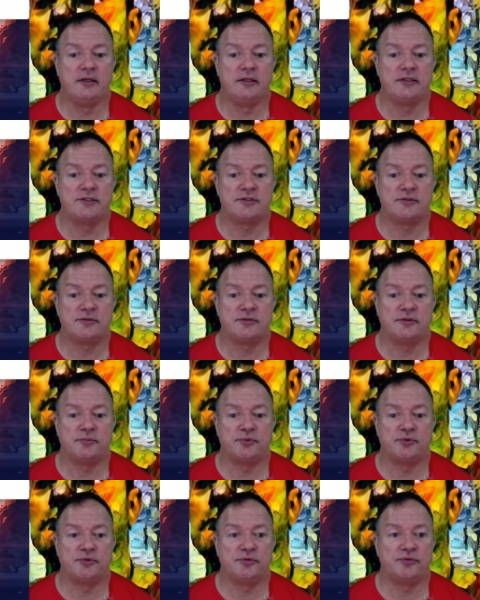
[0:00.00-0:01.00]
So
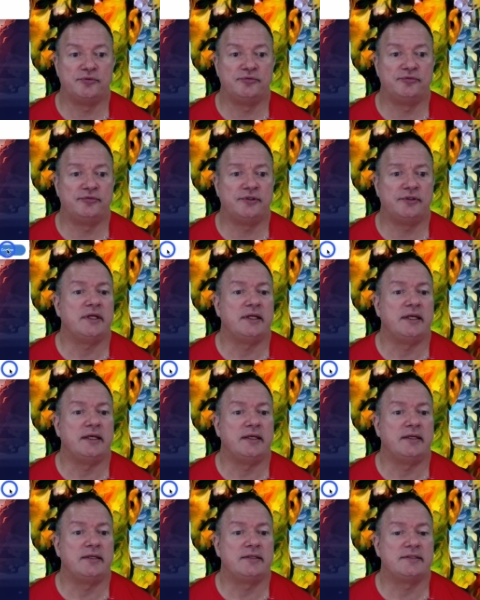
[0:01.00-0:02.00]
approve,
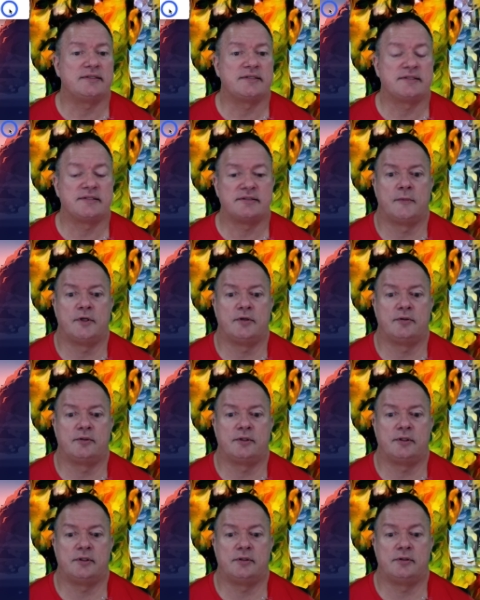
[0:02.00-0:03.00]
gas.
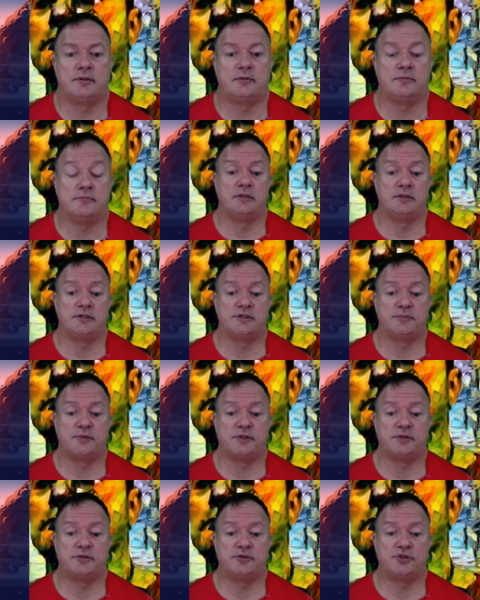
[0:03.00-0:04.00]
Okay, does the
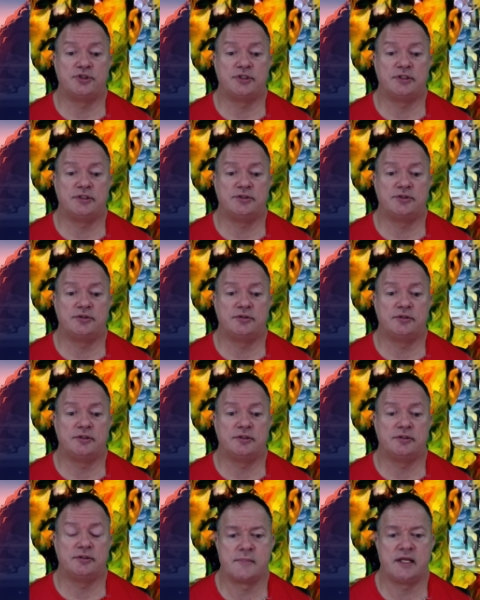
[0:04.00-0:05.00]
button change or
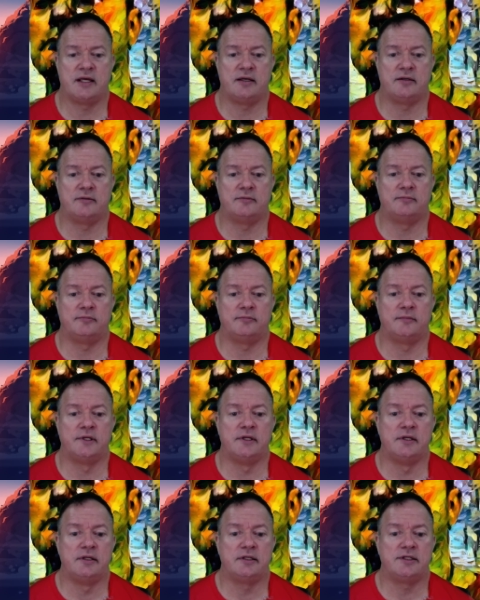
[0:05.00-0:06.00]
not? Ah,
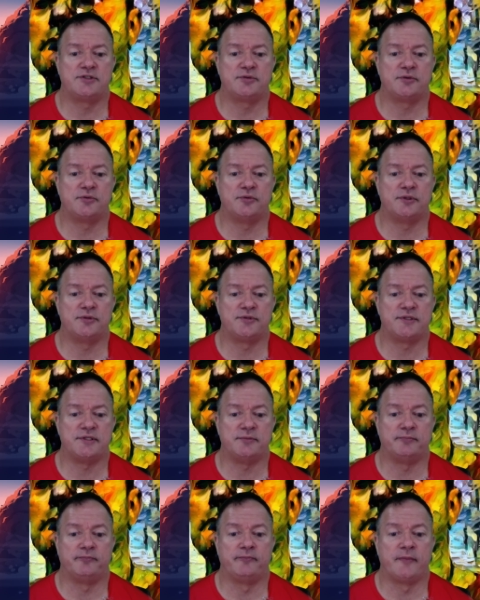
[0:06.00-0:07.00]
that's what we want to see.
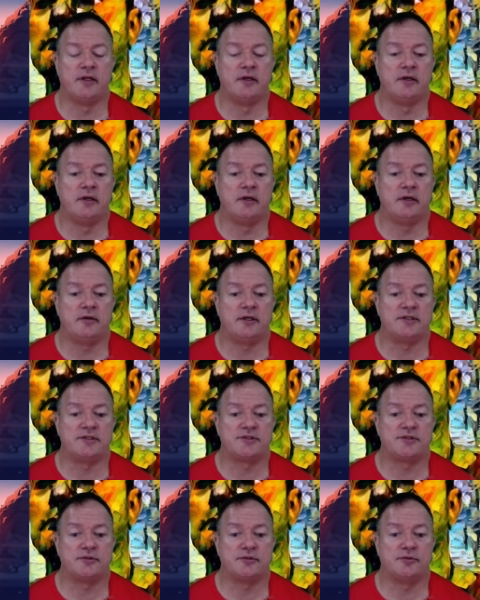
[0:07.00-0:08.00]
All right,
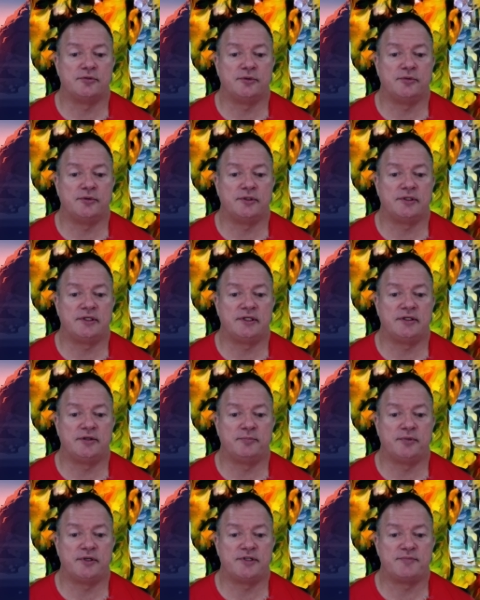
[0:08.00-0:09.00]
so we want to click the
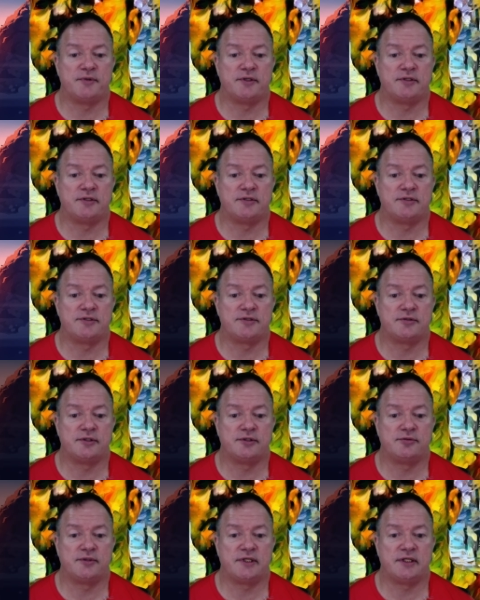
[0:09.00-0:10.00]
plus button so that
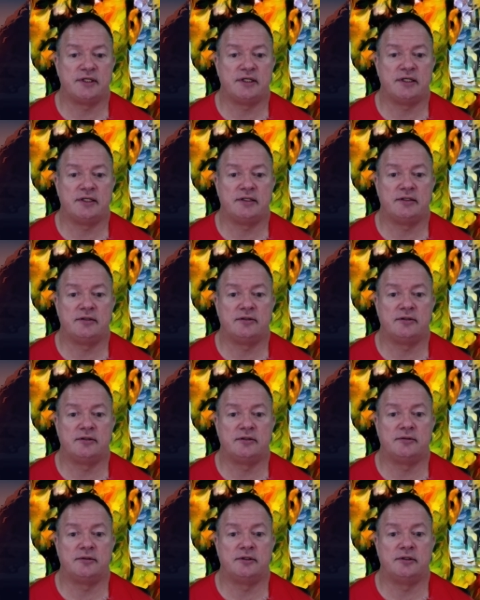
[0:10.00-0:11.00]
we can add our